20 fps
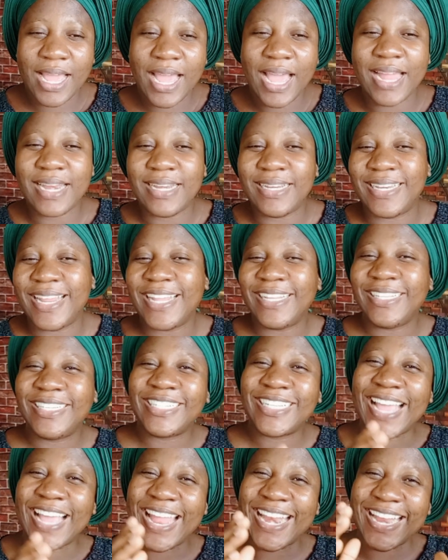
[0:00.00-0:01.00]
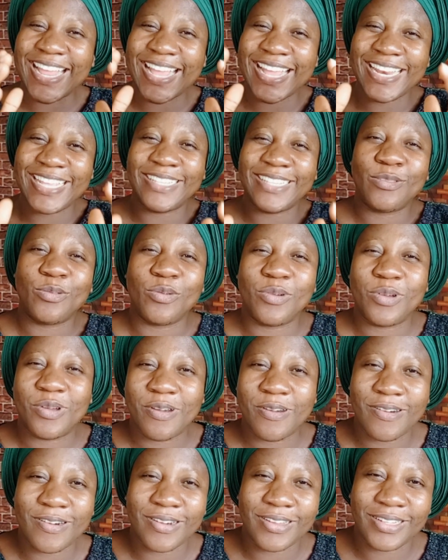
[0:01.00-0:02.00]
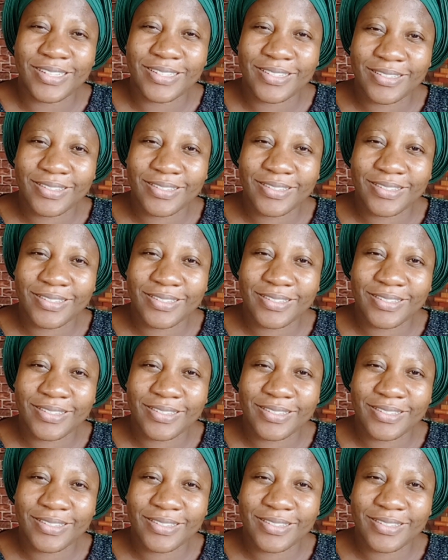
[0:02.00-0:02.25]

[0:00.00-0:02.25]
and then channel it to God.